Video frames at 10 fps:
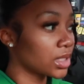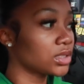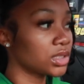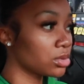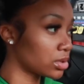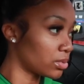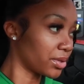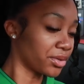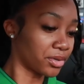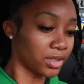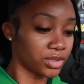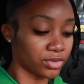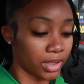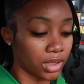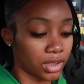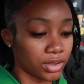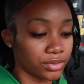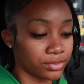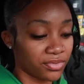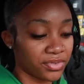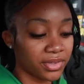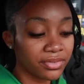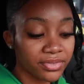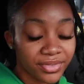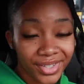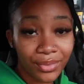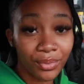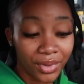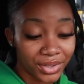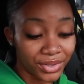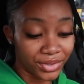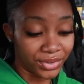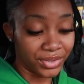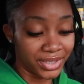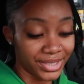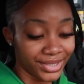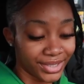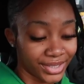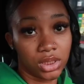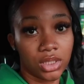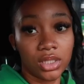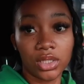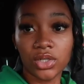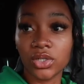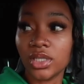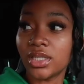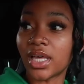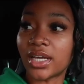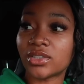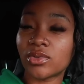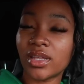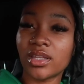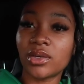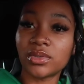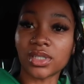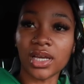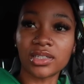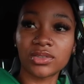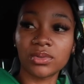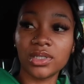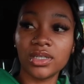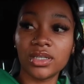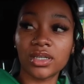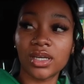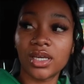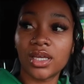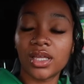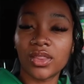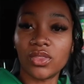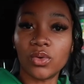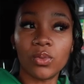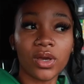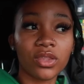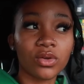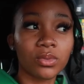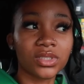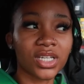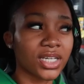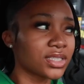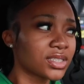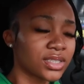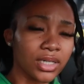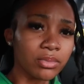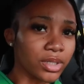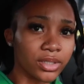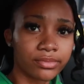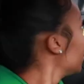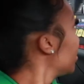Let's see what the weather is right now. 51 degrees. Literally last, I think it was last week, the weather was like summer.